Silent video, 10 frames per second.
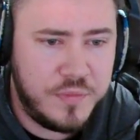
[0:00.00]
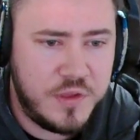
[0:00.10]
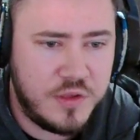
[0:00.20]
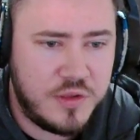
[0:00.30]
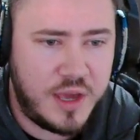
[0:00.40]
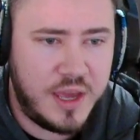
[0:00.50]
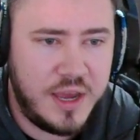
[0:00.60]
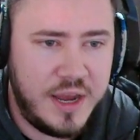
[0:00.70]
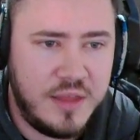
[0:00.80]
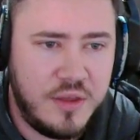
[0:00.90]
Just checking an
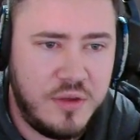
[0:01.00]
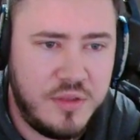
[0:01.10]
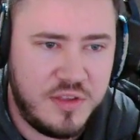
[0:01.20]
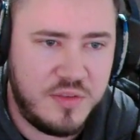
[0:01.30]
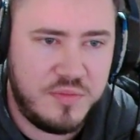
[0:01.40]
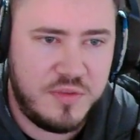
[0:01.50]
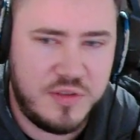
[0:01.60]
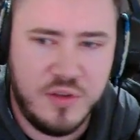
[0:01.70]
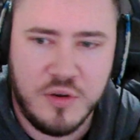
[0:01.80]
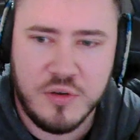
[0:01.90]
8 though. This is just
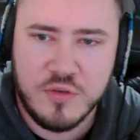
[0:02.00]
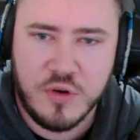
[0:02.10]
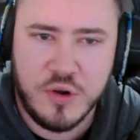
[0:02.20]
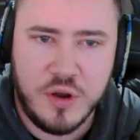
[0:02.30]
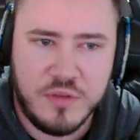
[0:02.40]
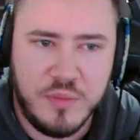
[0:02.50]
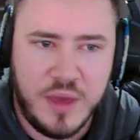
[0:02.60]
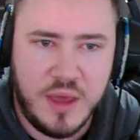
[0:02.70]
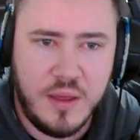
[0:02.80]
not strong enough to bet.